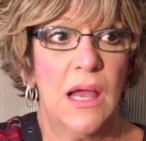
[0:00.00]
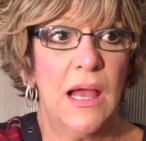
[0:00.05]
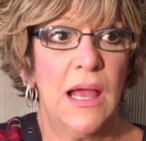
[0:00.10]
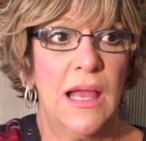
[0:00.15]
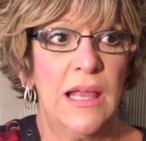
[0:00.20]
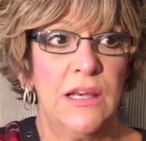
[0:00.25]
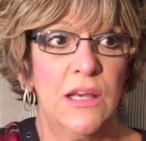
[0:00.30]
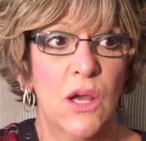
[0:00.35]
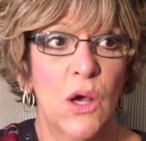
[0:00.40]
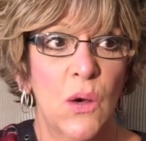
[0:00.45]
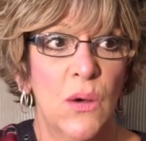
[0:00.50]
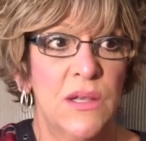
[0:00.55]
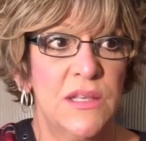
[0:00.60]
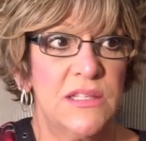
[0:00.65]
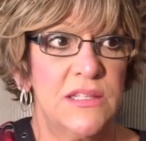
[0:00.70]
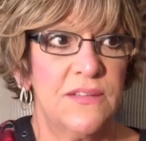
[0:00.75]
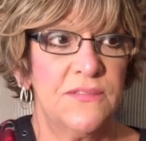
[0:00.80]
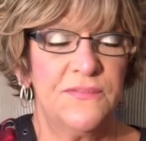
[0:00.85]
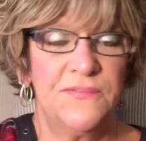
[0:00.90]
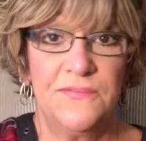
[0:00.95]
I know
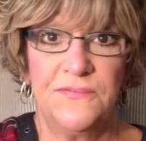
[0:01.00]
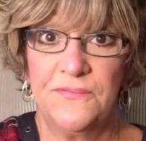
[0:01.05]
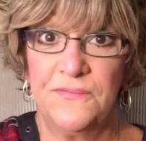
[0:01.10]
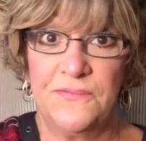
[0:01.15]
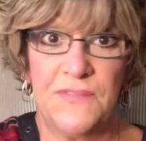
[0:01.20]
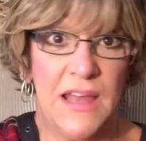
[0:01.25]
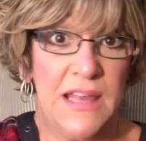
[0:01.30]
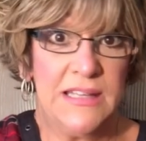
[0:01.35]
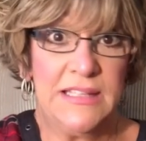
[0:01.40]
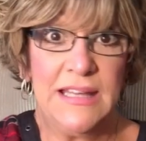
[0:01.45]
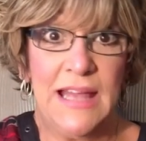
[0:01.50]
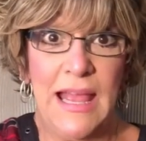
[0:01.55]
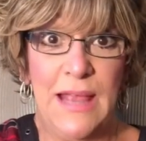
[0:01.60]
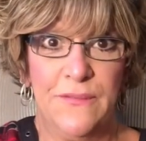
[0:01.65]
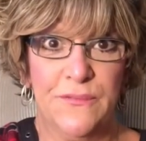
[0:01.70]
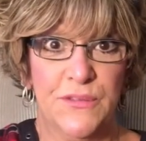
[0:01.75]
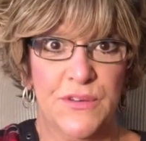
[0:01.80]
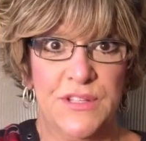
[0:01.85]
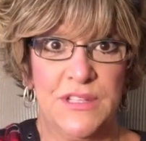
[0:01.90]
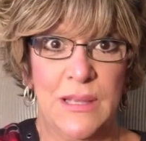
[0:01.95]
it's a fun
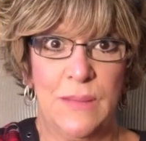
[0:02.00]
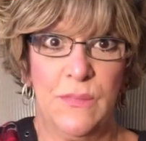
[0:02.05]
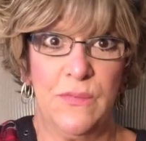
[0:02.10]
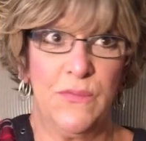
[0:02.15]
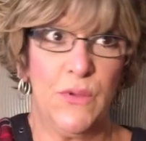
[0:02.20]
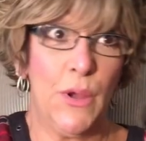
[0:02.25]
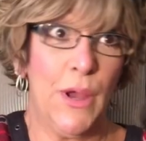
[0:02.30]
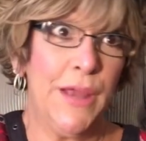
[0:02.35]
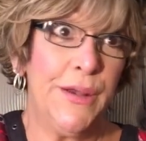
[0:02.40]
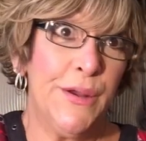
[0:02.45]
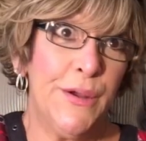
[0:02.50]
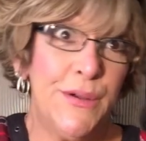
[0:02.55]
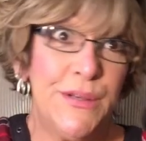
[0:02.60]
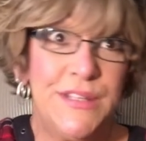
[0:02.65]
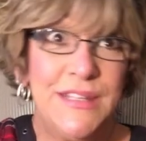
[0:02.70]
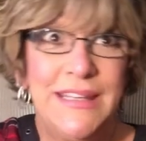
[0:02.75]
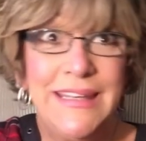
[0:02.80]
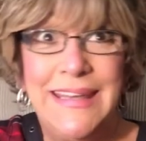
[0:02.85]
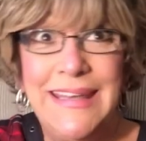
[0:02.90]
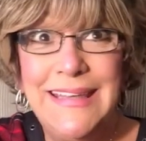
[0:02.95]
time for some of you. I know
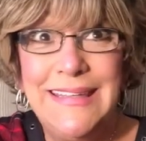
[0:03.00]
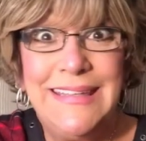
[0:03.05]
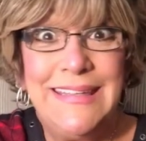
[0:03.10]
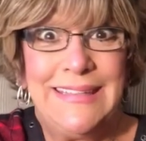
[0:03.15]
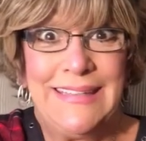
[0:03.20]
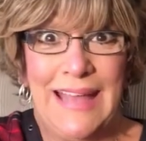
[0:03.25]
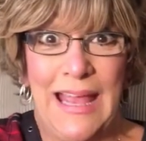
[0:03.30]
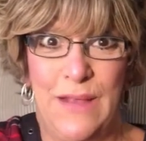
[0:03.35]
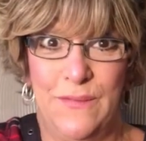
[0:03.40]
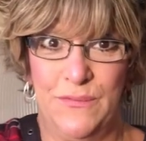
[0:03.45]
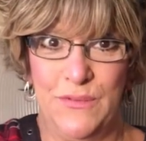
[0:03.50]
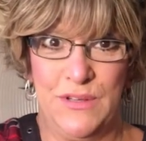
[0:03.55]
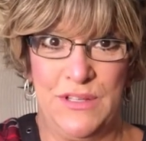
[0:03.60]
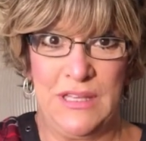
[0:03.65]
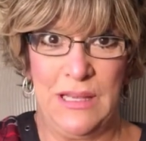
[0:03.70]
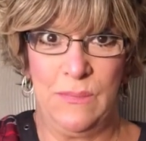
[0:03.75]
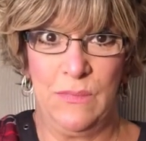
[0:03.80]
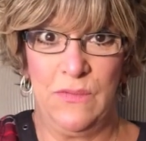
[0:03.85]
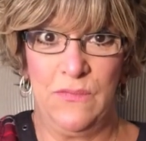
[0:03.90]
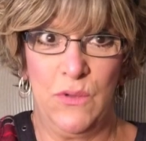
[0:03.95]
it's an easy time for
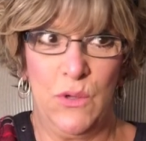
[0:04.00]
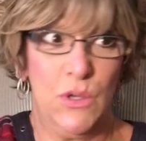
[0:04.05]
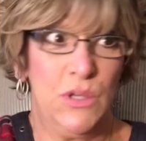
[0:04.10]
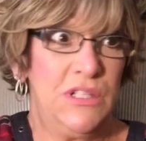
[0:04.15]
some of you.